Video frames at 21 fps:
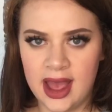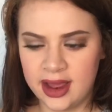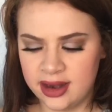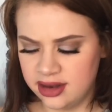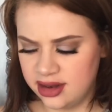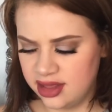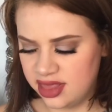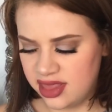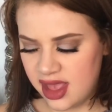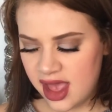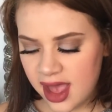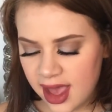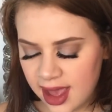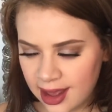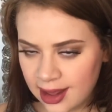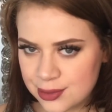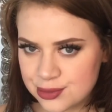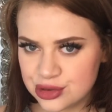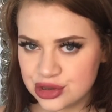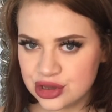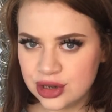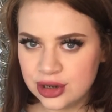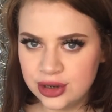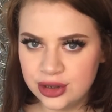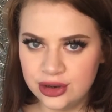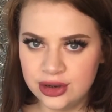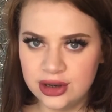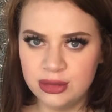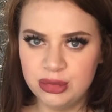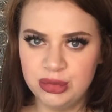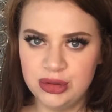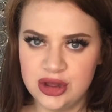And they're
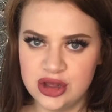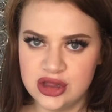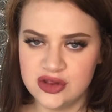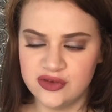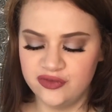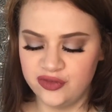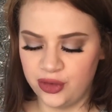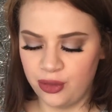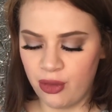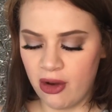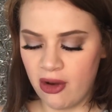absolutely beautiful.